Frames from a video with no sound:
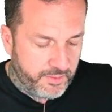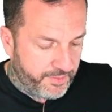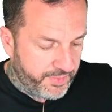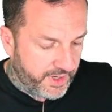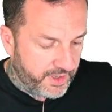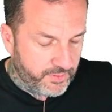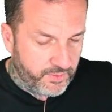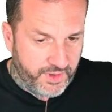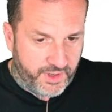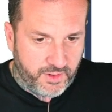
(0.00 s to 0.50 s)

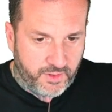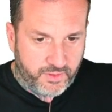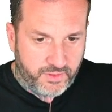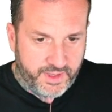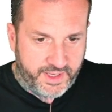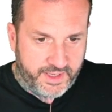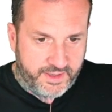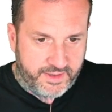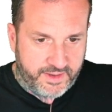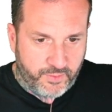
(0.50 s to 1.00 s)
but we're
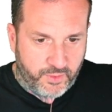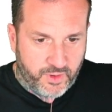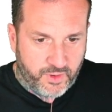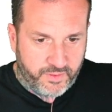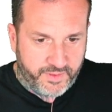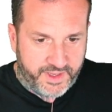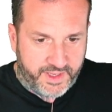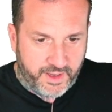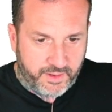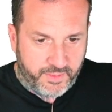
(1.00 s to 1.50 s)
only we're
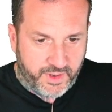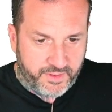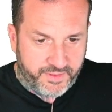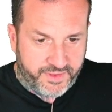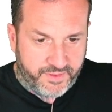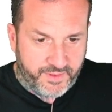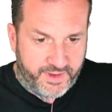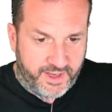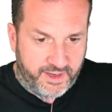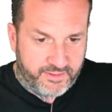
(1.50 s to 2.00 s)
only
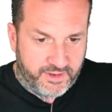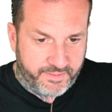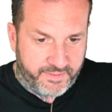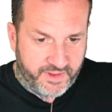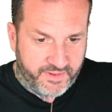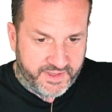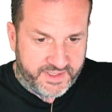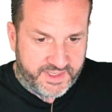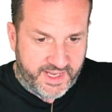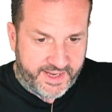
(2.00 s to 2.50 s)
about 300
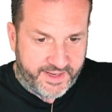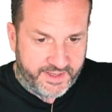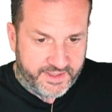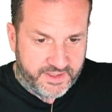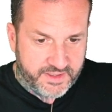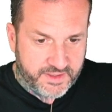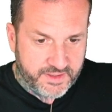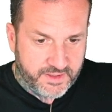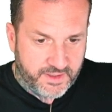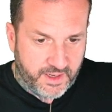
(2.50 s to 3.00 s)

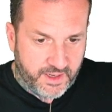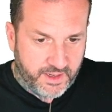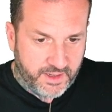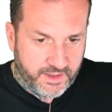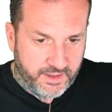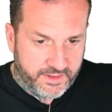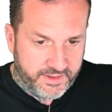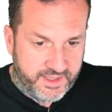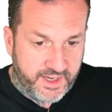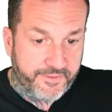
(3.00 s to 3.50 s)
milliseconds
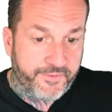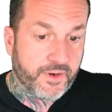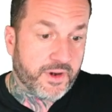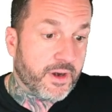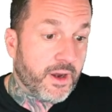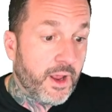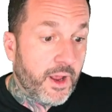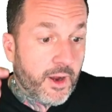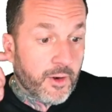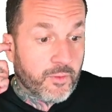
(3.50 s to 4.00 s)
uh,
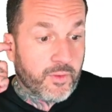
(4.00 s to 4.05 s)
different,